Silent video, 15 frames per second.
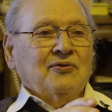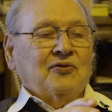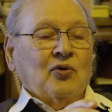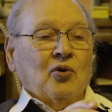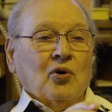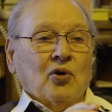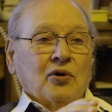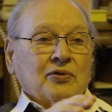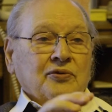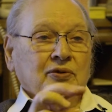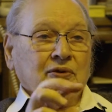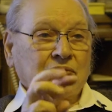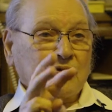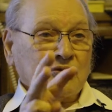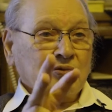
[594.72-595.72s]
for
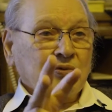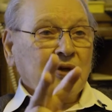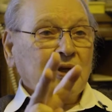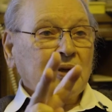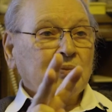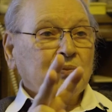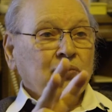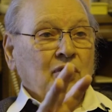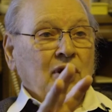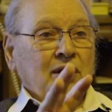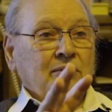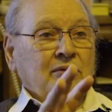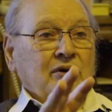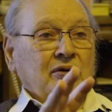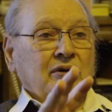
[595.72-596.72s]
the 3
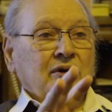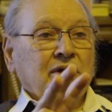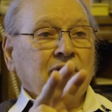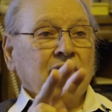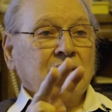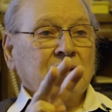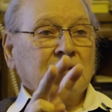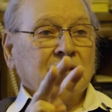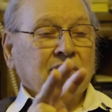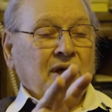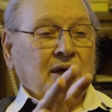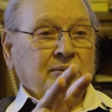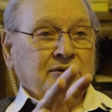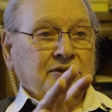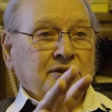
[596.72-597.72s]
primary
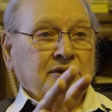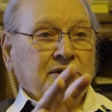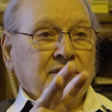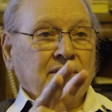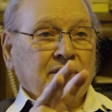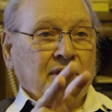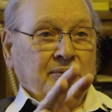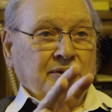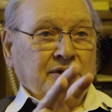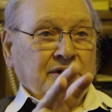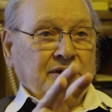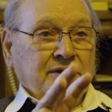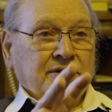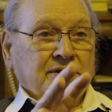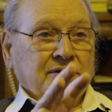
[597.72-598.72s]
slot machine
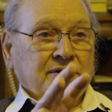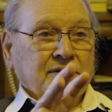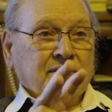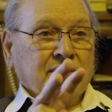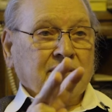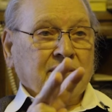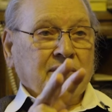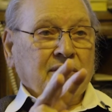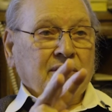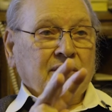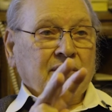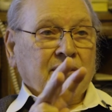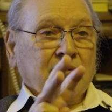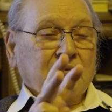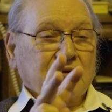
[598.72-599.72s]
companies.
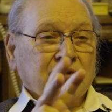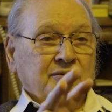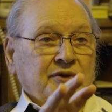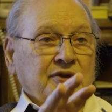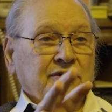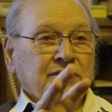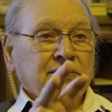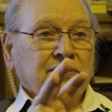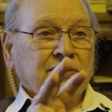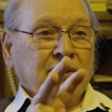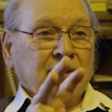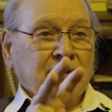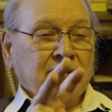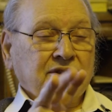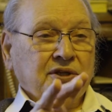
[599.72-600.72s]
It was Mills
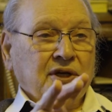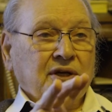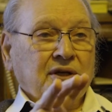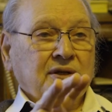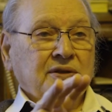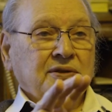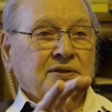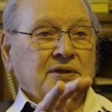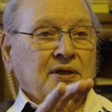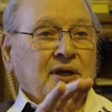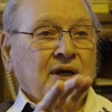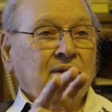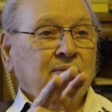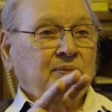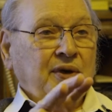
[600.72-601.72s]
and Jennings
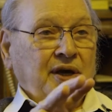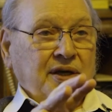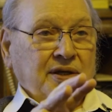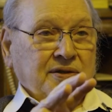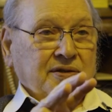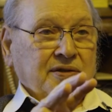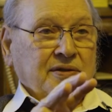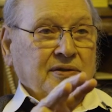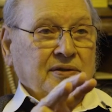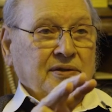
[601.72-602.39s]
and Pace.